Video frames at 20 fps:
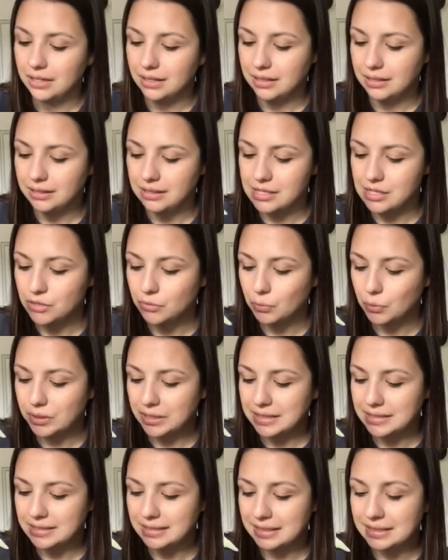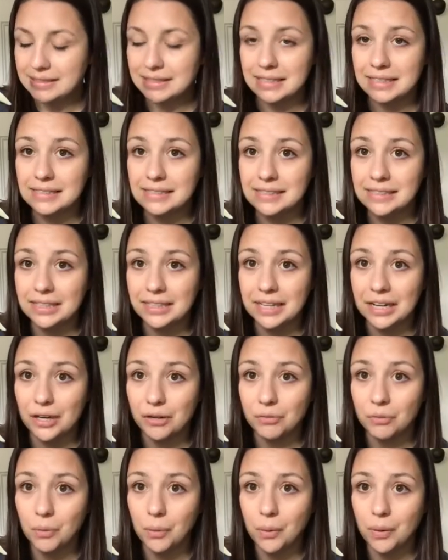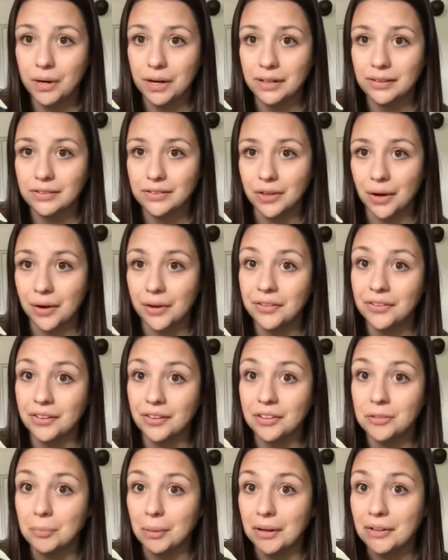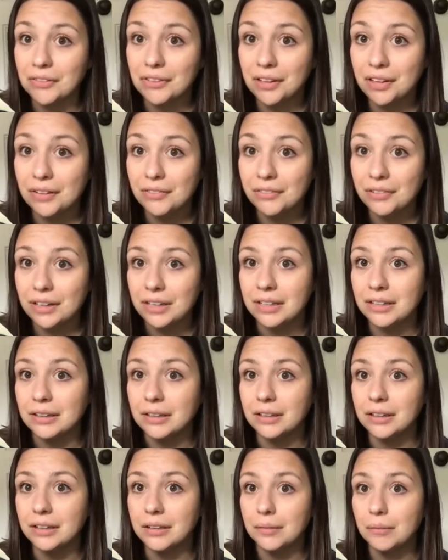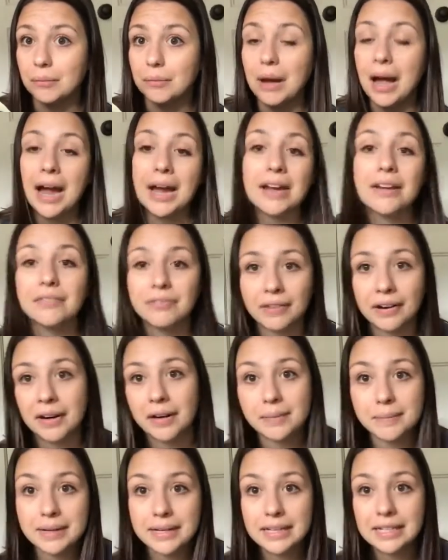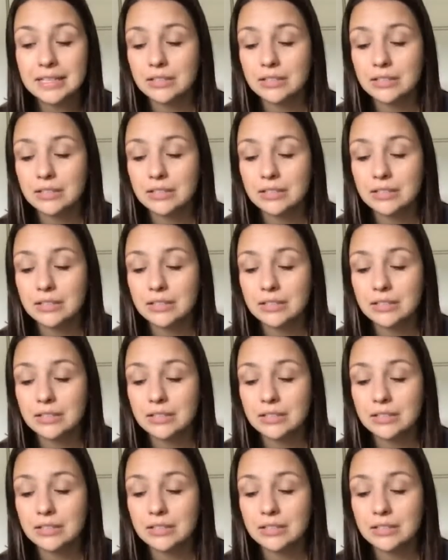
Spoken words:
isn't as easy to care for. It's not as expressive in my environment as